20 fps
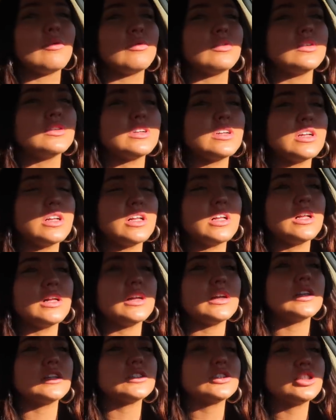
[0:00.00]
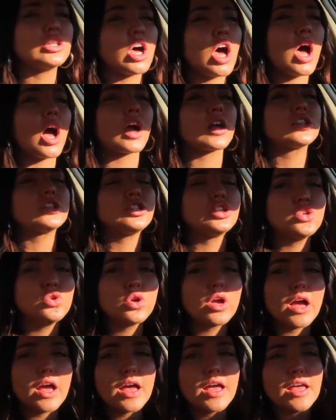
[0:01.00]
will talk to
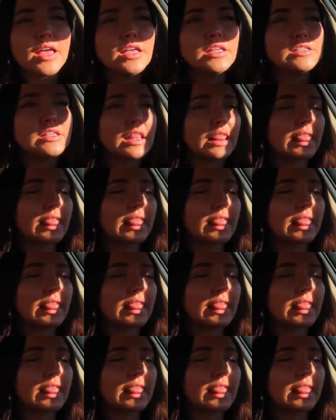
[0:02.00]
you guys